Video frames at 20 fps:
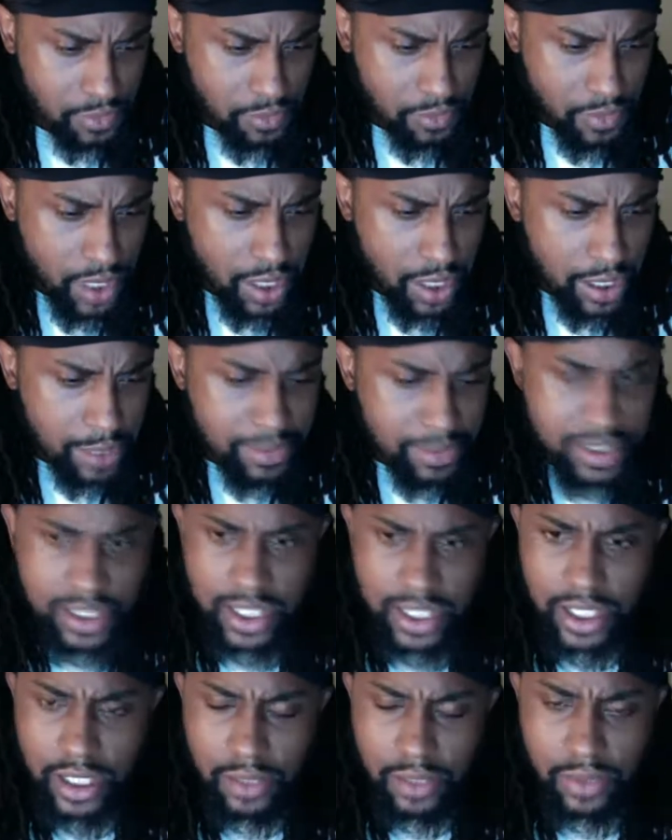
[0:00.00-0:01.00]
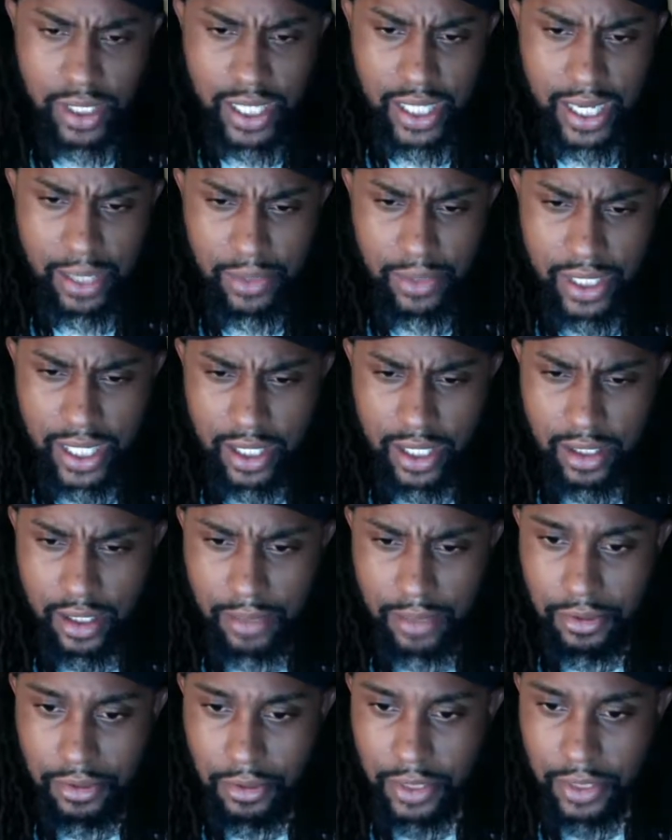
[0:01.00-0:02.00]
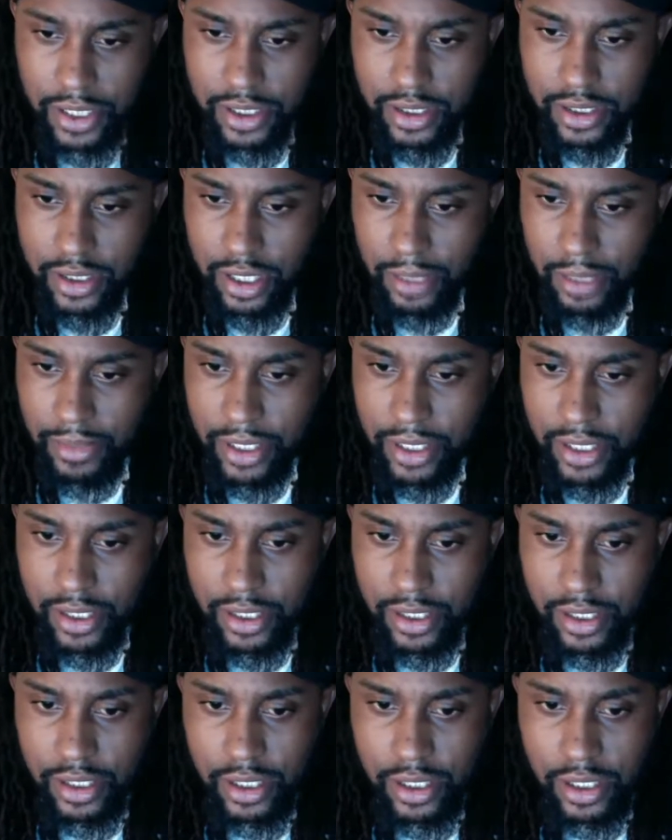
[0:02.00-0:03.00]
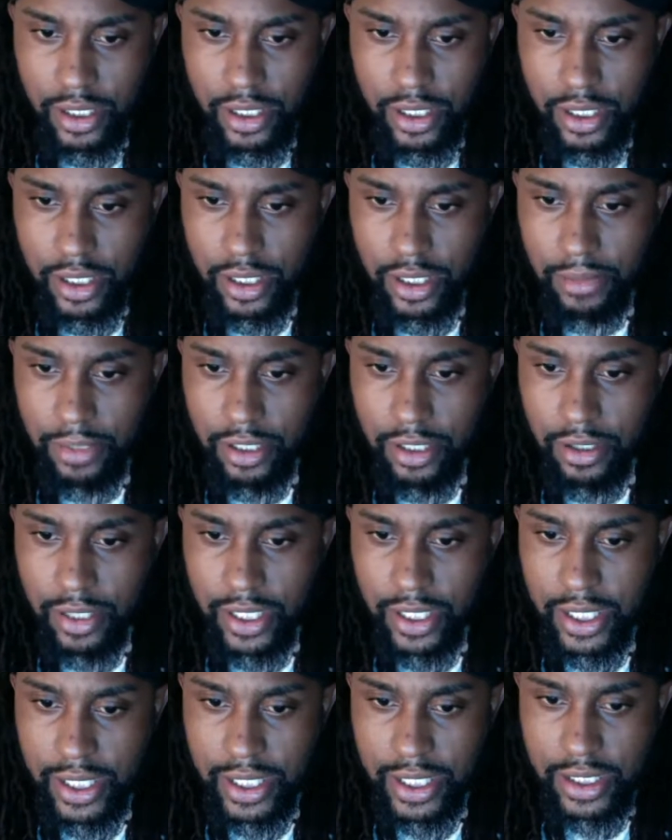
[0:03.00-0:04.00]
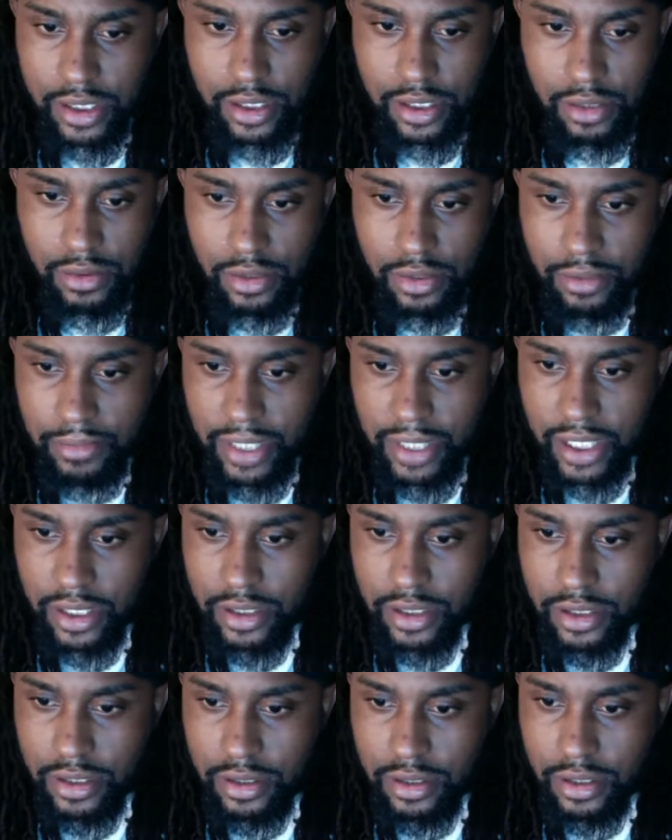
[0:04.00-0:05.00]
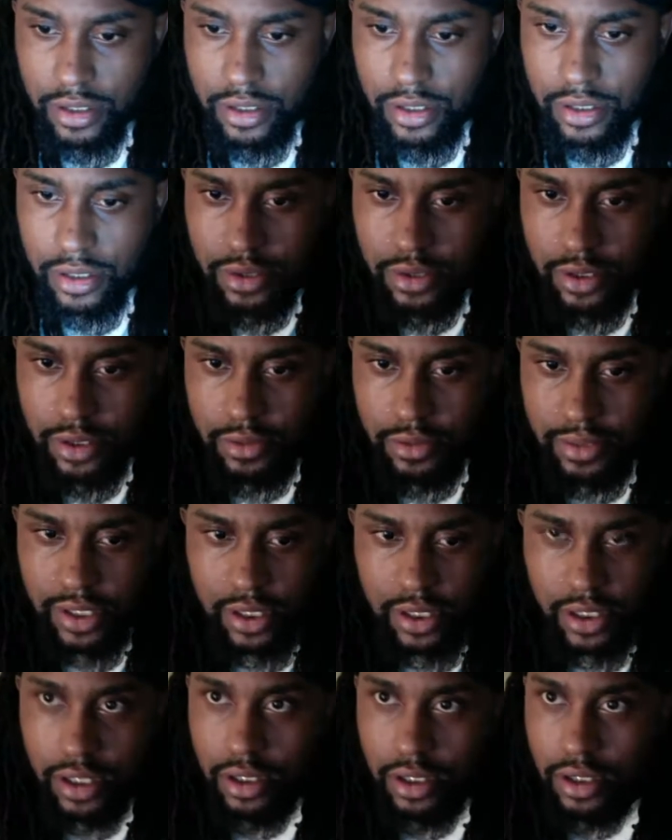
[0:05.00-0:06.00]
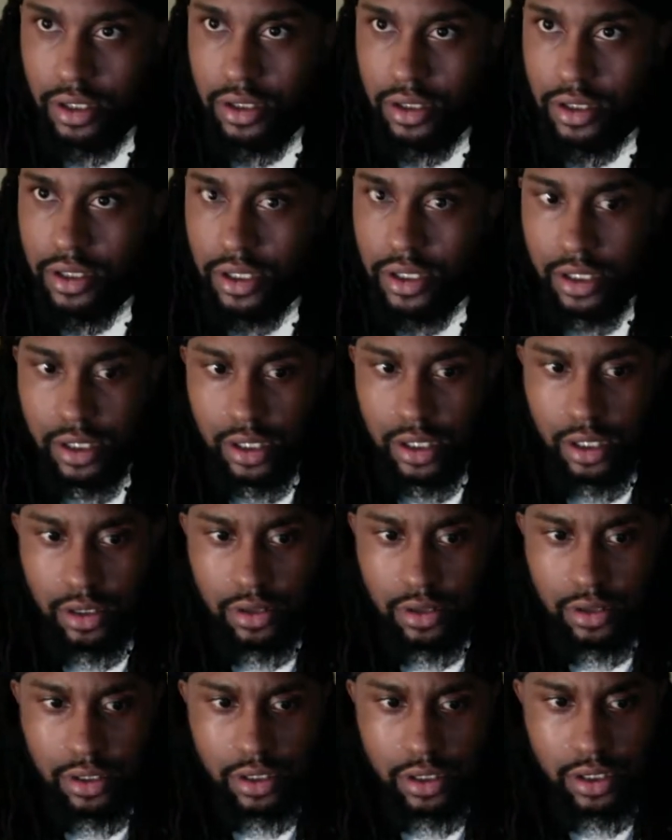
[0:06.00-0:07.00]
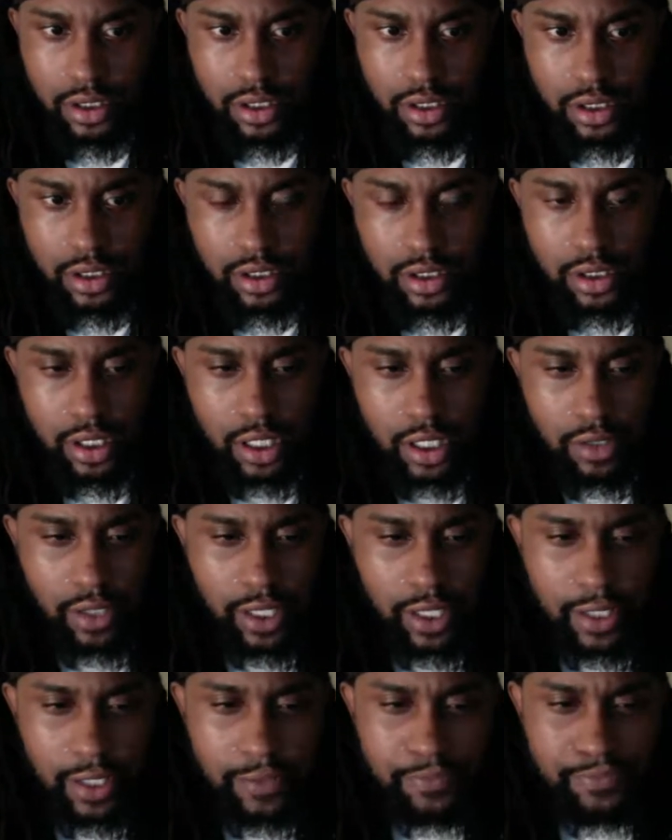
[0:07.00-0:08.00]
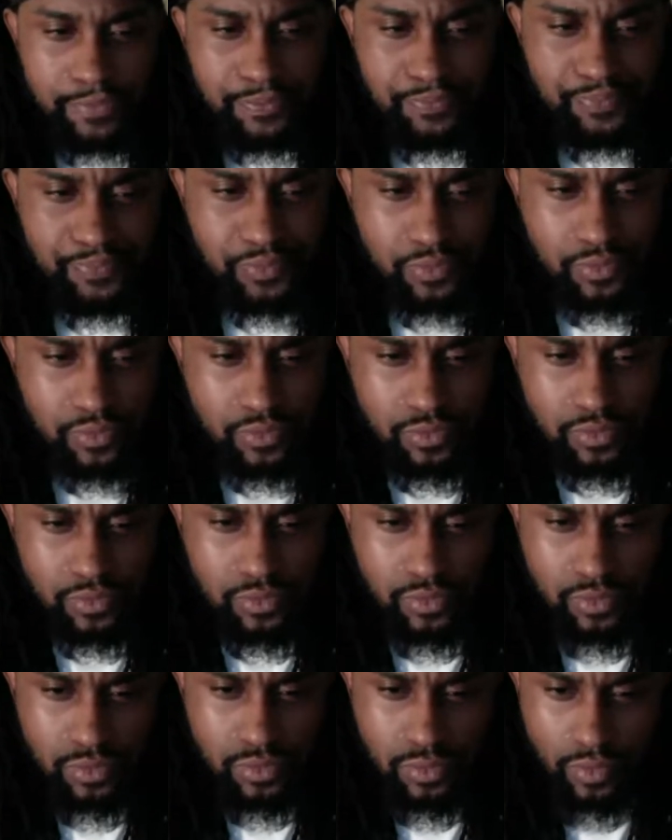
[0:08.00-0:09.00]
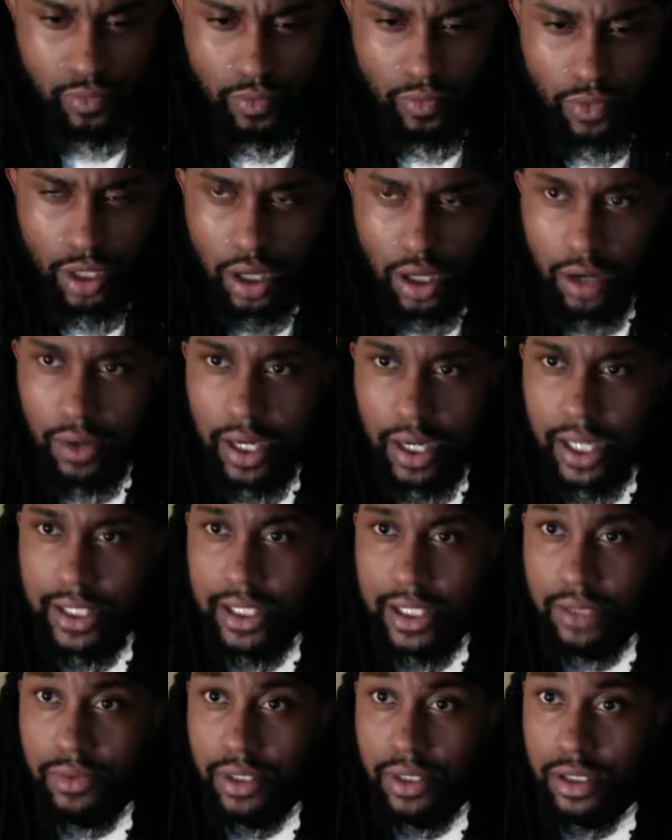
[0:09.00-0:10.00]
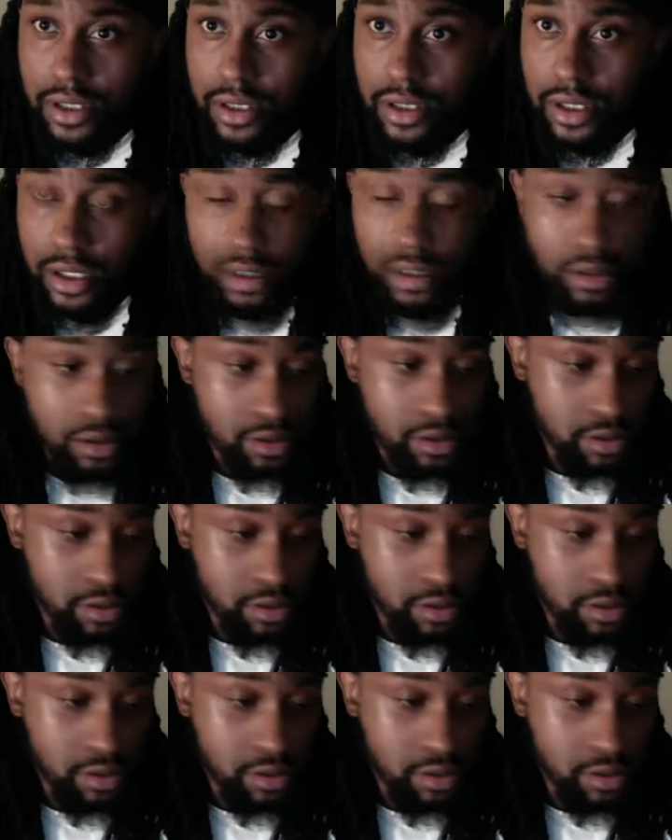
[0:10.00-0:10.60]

Let me see here. We got a couple questions coming in. Let me go ahead and get to them, making sure YouTube is still good to go. Okay. All right, I think we're good to go.